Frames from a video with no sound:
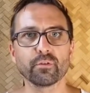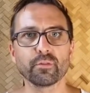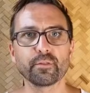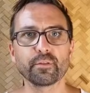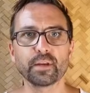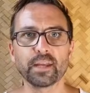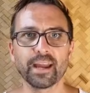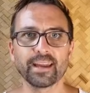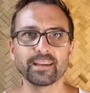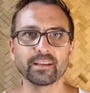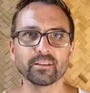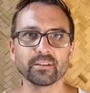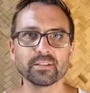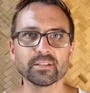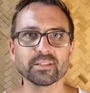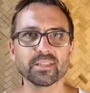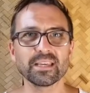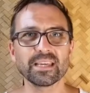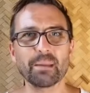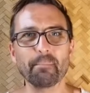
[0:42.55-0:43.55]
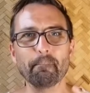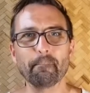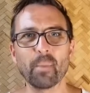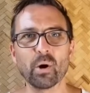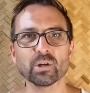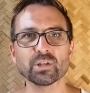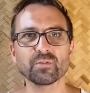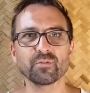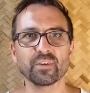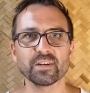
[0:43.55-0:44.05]
3 islands that you
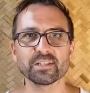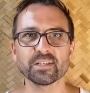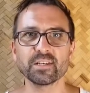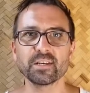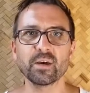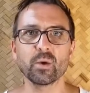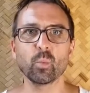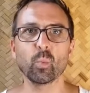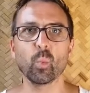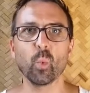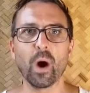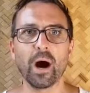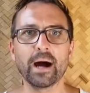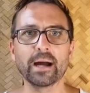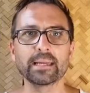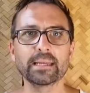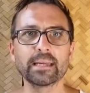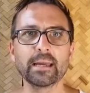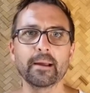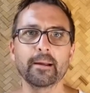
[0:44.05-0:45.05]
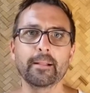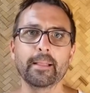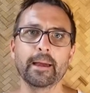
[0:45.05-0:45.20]
must visit and why,